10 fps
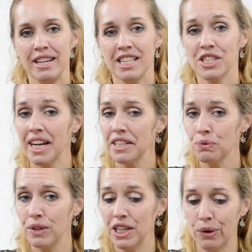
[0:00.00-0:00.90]
Share this
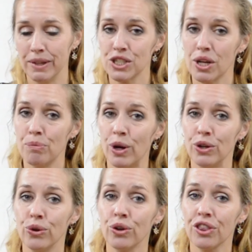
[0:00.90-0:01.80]
video with someone
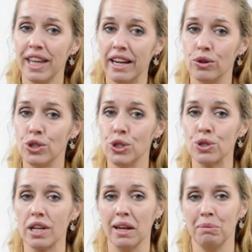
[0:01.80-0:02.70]
who you think could
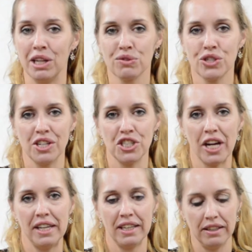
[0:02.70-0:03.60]
use a little bit of
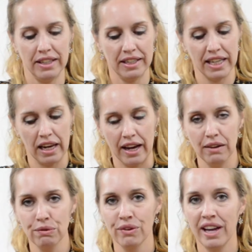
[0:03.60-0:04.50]
sunshine in their
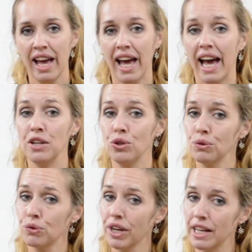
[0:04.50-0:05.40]
life, and
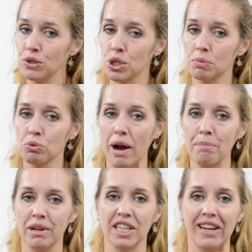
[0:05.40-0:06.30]
don't forget to subscribe
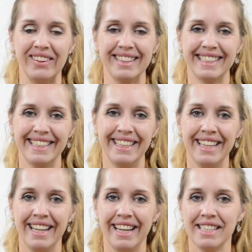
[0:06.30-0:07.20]
my channel.
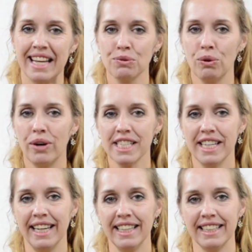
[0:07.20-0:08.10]
Thanks for
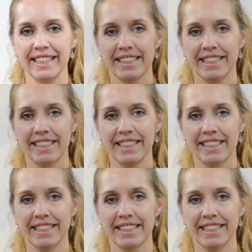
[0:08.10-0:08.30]
watching!